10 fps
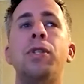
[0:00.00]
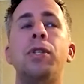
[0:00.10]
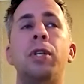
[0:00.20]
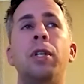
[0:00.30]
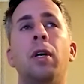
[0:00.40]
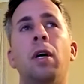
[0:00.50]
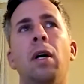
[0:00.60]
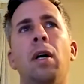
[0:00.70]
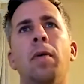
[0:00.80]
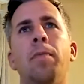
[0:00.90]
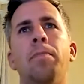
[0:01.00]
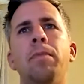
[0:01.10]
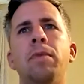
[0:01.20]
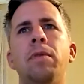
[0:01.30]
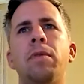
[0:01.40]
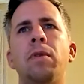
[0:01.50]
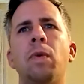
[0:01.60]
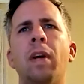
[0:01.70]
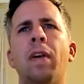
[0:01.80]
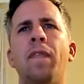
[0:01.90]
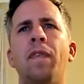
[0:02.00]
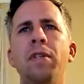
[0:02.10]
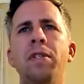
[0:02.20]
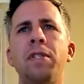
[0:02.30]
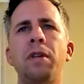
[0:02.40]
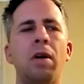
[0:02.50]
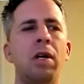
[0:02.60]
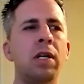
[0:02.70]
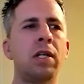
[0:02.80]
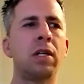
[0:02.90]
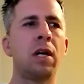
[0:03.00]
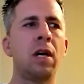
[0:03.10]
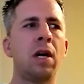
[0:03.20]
Sure. So when I first started,